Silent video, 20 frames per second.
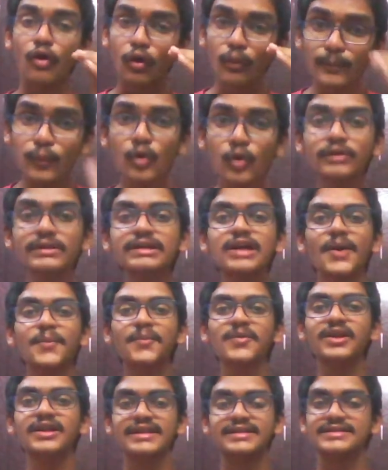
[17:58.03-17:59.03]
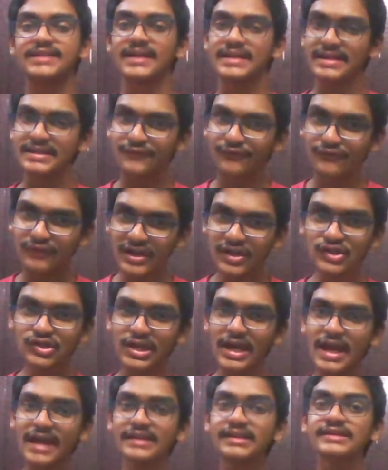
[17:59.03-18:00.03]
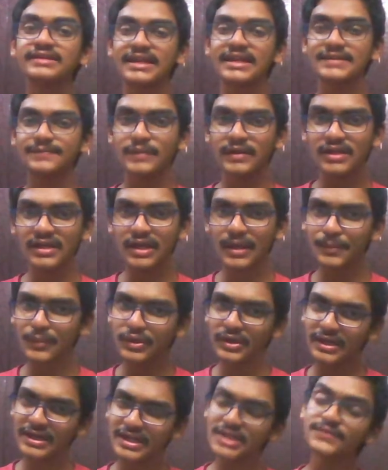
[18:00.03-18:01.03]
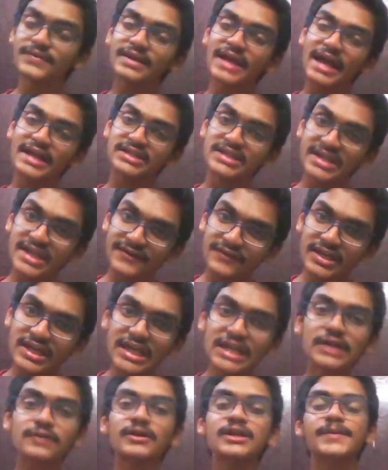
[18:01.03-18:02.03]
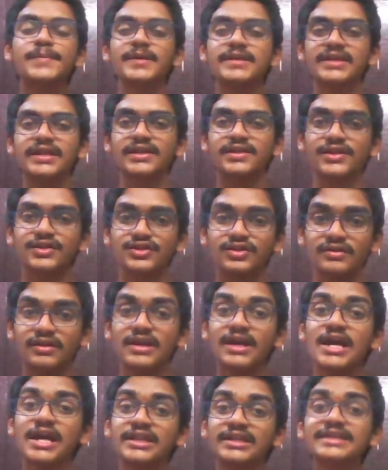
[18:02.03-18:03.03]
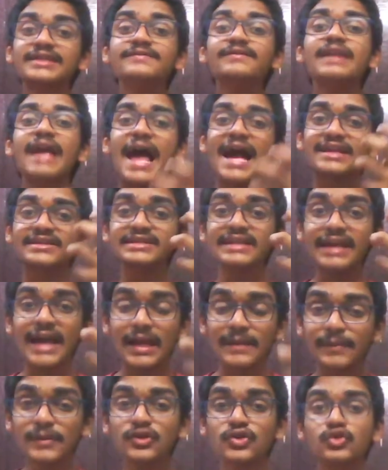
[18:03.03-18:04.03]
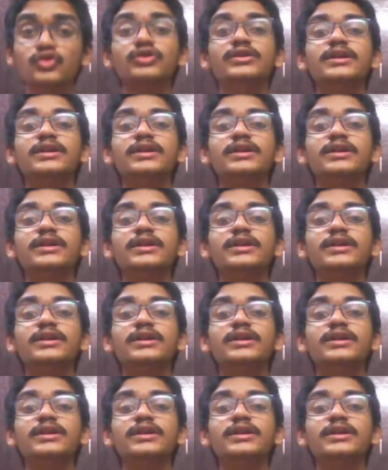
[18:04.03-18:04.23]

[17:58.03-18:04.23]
both the communities, that is the French and the Dutch speaking communities, were actually given equal representation. This will actually help in